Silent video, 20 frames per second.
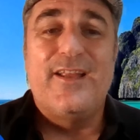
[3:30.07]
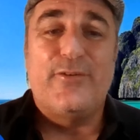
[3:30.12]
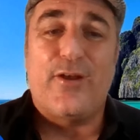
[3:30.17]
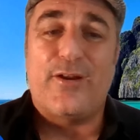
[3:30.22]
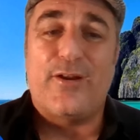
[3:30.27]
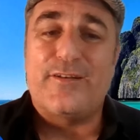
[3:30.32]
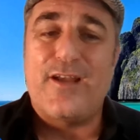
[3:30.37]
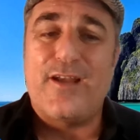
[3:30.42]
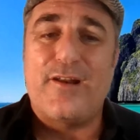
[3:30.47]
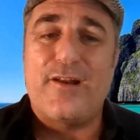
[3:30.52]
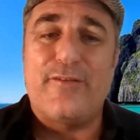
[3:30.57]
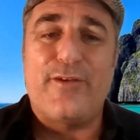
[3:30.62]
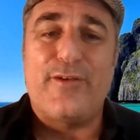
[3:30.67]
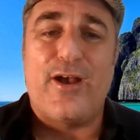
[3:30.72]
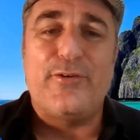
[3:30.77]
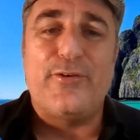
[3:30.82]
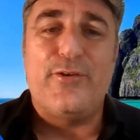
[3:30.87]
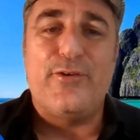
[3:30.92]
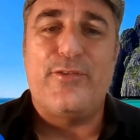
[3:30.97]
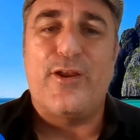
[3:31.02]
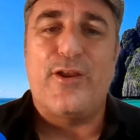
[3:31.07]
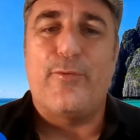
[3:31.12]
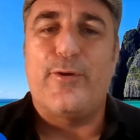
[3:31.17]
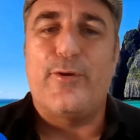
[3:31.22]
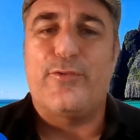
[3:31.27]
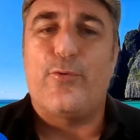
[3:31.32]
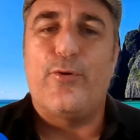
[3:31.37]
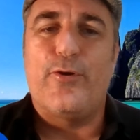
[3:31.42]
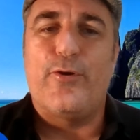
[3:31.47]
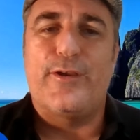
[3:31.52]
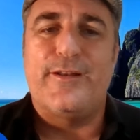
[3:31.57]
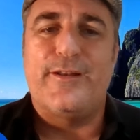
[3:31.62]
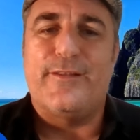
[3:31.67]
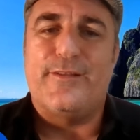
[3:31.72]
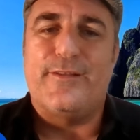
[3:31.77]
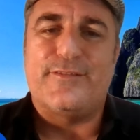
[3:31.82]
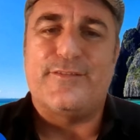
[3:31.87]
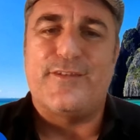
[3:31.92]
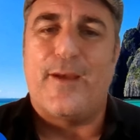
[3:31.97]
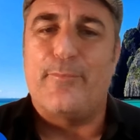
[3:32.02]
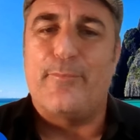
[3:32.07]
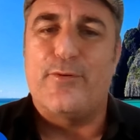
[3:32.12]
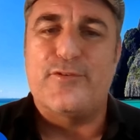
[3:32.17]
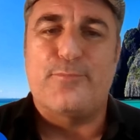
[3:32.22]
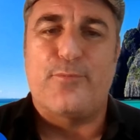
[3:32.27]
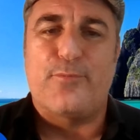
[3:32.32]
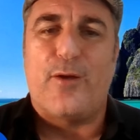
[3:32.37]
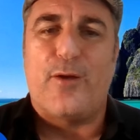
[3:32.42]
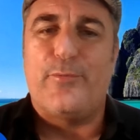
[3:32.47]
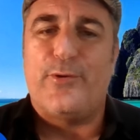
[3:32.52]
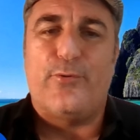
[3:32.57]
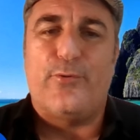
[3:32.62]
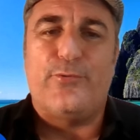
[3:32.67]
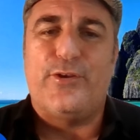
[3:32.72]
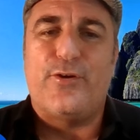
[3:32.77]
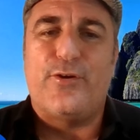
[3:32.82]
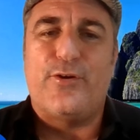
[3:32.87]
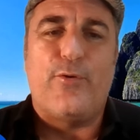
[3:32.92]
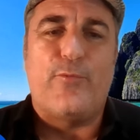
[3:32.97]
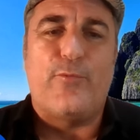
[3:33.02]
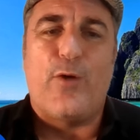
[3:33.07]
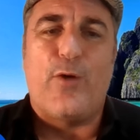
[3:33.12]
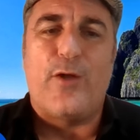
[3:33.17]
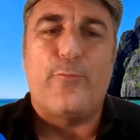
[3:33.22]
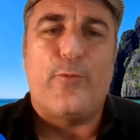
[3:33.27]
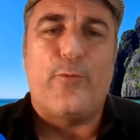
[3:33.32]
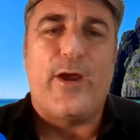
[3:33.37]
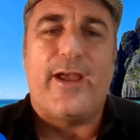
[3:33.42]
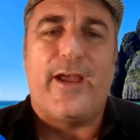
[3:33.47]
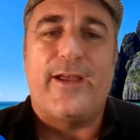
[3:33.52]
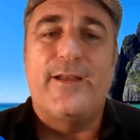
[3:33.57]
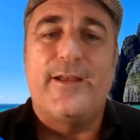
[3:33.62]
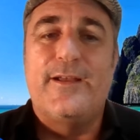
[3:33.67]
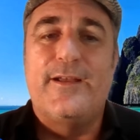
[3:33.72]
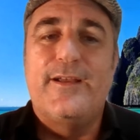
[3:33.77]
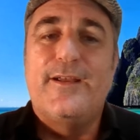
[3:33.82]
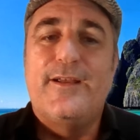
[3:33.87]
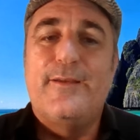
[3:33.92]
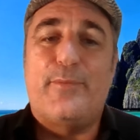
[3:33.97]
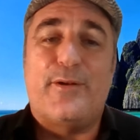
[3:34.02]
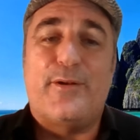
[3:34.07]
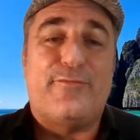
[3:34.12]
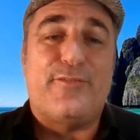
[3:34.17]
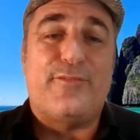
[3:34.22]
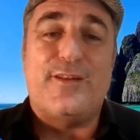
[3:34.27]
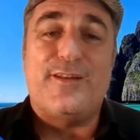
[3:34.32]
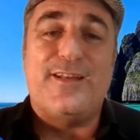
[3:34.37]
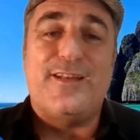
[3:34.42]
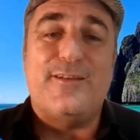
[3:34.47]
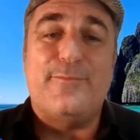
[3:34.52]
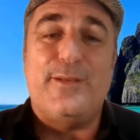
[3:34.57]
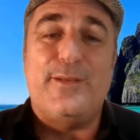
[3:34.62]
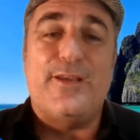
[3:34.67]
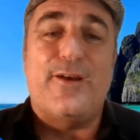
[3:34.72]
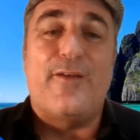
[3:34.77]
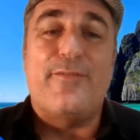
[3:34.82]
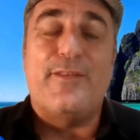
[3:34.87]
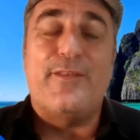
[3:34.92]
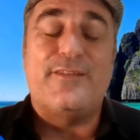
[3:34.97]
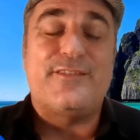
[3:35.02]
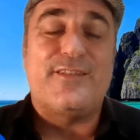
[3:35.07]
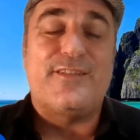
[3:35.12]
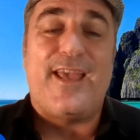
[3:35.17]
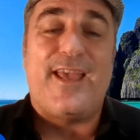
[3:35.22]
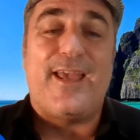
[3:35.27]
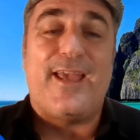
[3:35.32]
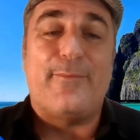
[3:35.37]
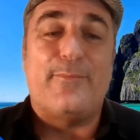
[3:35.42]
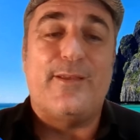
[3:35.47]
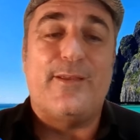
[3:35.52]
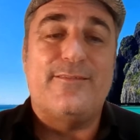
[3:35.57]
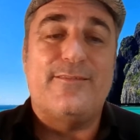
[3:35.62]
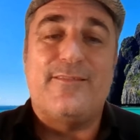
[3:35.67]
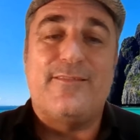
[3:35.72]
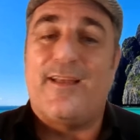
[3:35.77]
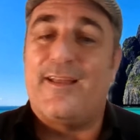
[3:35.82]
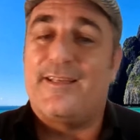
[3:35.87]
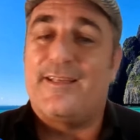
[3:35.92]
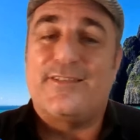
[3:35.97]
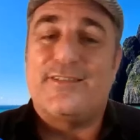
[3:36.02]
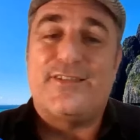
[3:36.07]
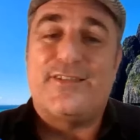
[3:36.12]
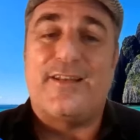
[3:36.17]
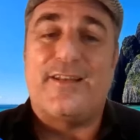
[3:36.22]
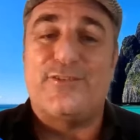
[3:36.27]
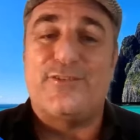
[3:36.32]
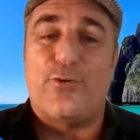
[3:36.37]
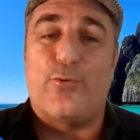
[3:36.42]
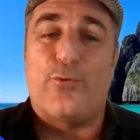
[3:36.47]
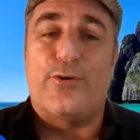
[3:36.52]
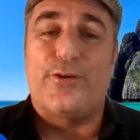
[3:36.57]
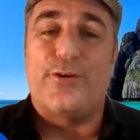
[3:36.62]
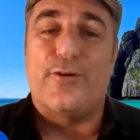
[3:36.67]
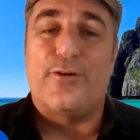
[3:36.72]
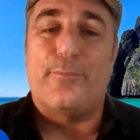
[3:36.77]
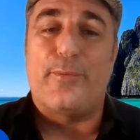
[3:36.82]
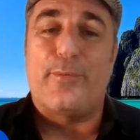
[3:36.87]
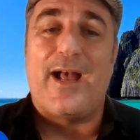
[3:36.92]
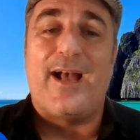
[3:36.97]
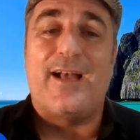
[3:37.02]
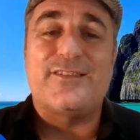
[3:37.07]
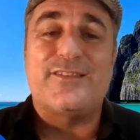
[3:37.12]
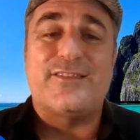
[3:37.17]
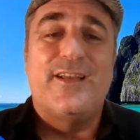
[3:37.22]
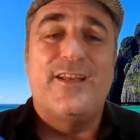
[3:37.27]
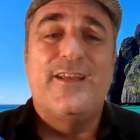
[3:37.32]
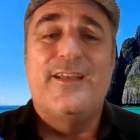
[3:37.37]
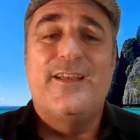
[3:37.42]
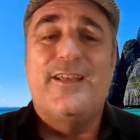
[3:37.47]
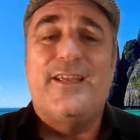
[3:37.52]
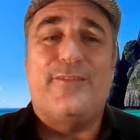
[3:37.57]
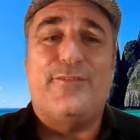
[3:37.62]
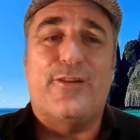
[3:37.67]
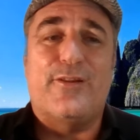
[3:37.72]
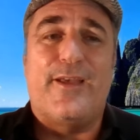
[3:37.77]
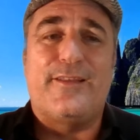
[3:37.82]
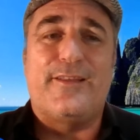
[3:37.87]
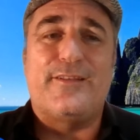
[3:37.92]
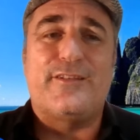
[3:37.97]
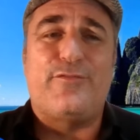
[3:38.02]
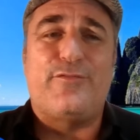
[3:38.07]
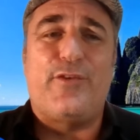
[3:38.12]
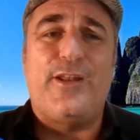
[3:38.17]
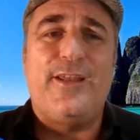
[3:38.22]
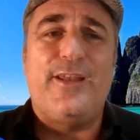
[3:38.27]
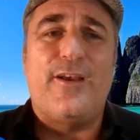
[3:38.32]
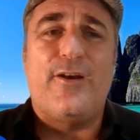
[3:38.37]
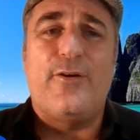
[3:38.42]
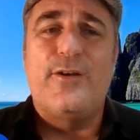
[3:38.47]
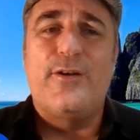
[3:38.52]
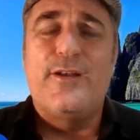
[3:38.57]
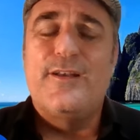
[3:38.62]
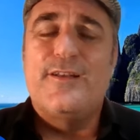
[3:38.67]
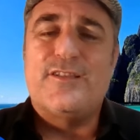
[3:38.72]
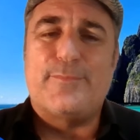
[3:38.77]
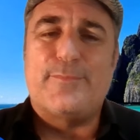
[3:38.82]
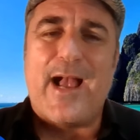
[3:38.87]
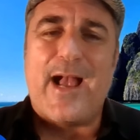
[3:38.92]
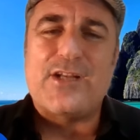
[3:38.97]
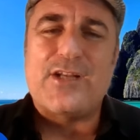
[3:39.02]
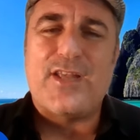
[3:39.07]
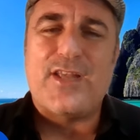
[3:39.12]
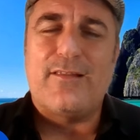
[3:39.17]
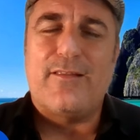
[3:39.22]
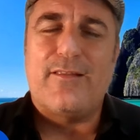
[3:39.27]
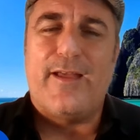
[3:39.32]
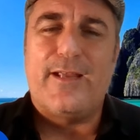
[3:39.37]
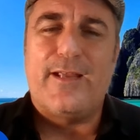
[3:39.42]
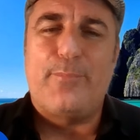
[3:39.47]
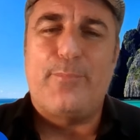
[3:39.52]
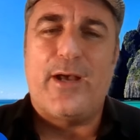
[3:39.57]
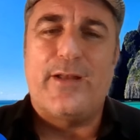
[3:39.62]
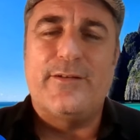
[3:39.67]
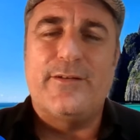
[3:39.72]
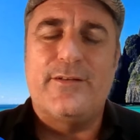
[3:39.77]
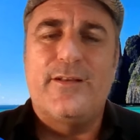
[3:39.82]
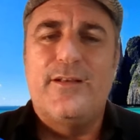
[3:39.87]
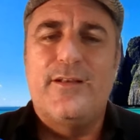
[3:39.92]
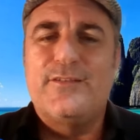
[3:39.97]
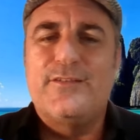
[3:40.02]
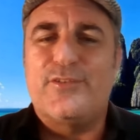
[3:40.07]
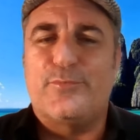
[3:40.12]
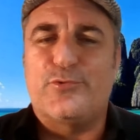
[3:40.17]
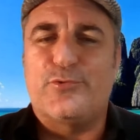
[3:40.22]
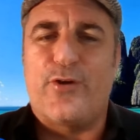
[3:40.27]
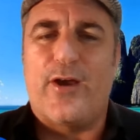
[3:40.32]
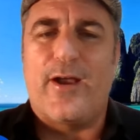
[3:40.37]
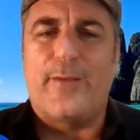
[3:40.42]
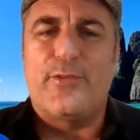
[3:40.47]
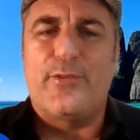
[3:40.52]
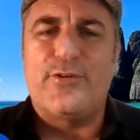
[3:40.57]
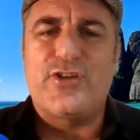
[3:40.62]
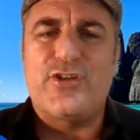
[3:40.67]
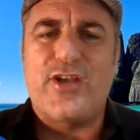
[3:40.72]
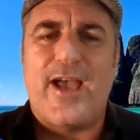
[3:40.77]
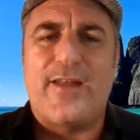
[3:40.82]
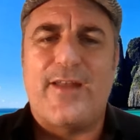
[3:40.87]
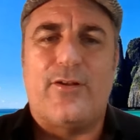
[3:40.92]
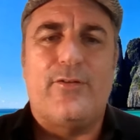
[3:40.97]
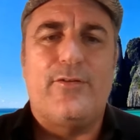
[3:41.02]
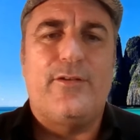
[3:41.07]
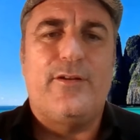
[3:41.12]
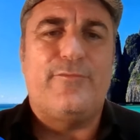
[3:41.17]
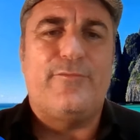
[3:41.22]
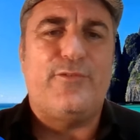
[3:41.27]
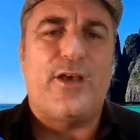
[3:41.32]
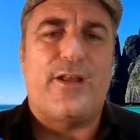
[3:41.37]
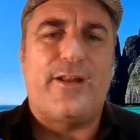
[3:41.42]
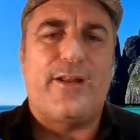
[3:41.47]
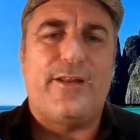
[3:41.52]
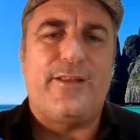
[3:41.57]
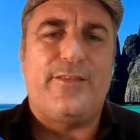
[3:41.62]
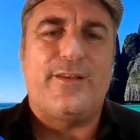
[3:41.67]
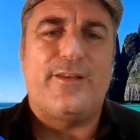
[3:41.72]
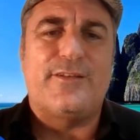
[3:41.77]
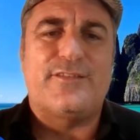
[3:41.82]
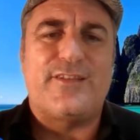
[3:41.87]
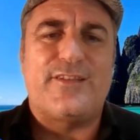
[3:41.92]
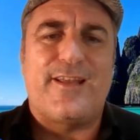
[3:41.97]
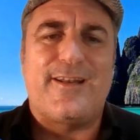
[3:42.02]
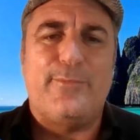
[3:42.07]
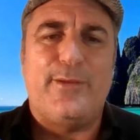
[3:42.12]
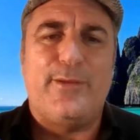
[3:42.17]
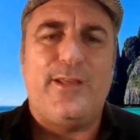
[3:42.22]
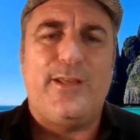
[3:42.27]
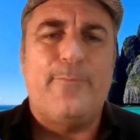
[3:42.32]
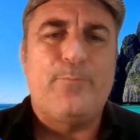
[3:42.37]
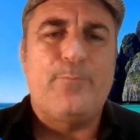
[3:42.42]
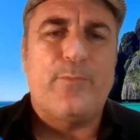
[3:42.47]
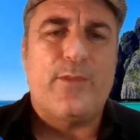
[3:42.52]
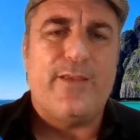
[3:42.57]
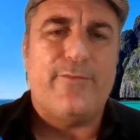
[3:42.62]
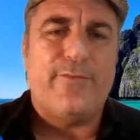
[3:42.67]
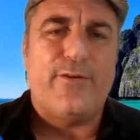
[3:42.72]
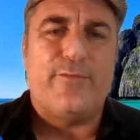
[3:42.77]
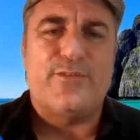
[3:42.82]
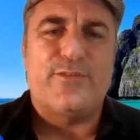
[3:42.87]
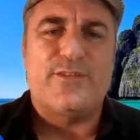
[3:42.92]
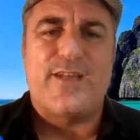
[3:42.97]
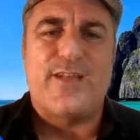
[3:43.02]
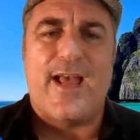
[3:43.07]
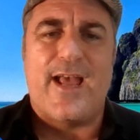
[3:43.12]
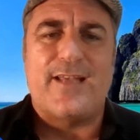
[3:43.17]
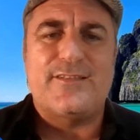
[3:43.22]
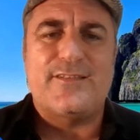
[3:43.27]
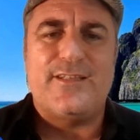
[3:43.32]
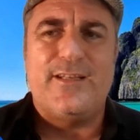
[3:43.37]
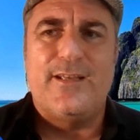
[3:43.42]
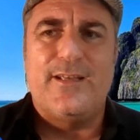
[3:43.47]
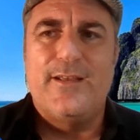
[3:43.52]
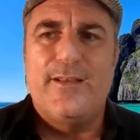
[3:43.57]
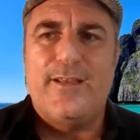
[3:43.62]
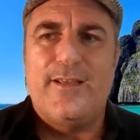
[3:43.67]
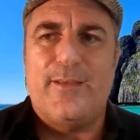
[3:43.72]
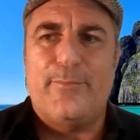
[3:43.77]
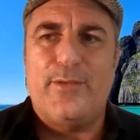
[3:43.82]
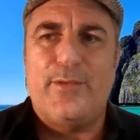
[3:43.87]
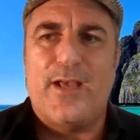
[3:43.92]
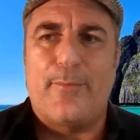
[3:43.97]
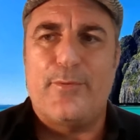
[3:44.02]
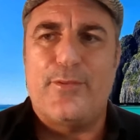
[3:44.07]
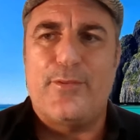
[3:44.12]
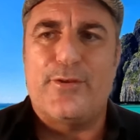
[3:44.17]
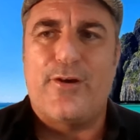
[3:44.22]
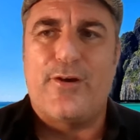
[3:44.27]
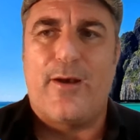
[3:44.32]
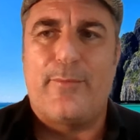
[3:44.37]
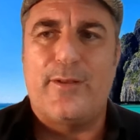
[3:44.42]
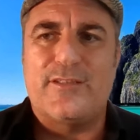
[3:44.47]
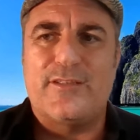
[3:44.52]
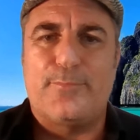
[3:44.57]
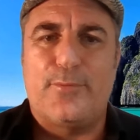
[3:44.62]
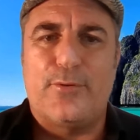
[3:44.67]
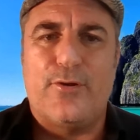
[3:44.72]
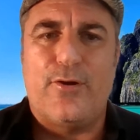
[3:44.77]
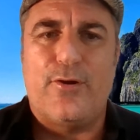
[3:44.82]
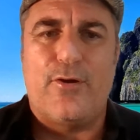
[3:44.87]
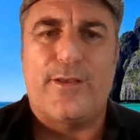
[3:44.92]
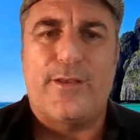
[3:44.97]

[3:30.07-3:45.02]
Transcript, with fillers: Not a ton of value there with Oregon, and this number is probably only going one way. But if you need to be on this game, like I said, it's Oregon or pass. If you like this video, smash that like button, subscribe to the channel. If you got anything to say to me, even if it's nasty, hit me up in the comments below.